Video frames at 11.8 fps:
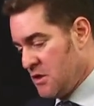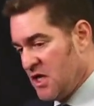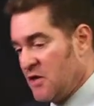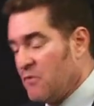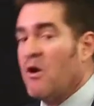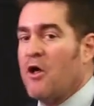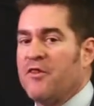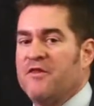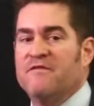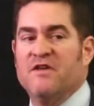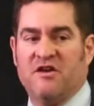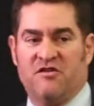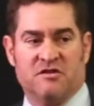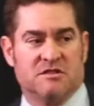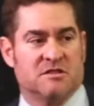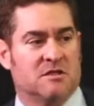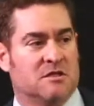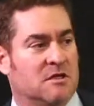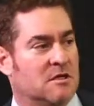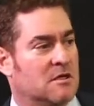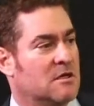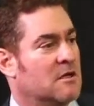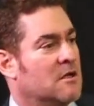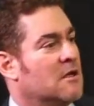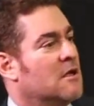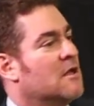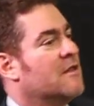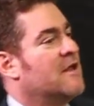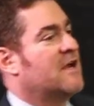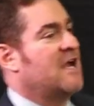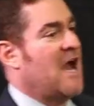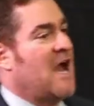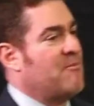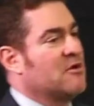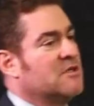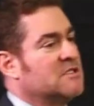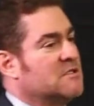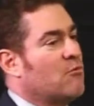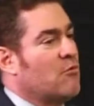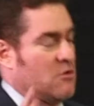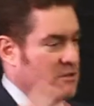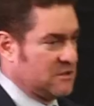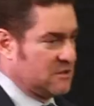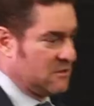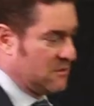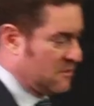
in Wealth of Nations, that capitalism works.